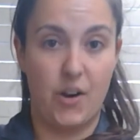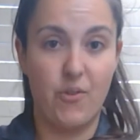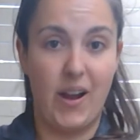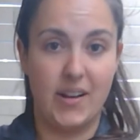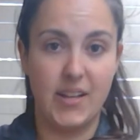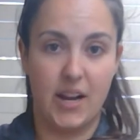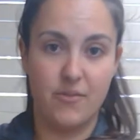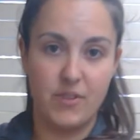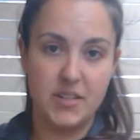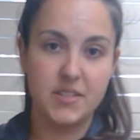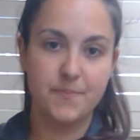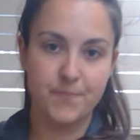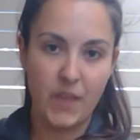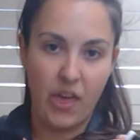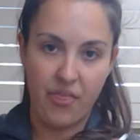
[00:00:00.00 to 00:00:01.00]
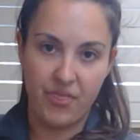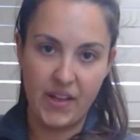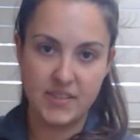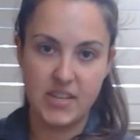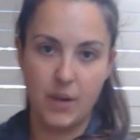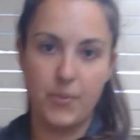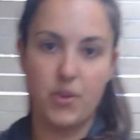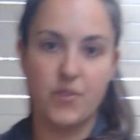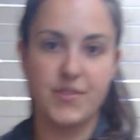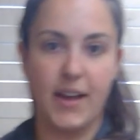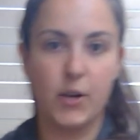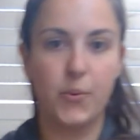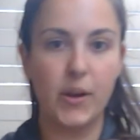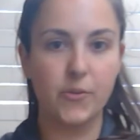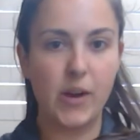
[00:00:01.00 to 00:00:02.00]
around our wrist. That's how we use
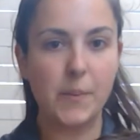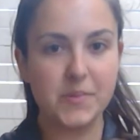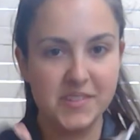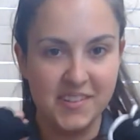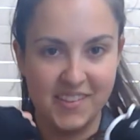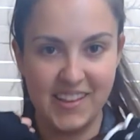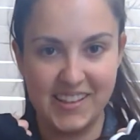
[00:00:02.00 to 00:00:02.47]
our quick wraps.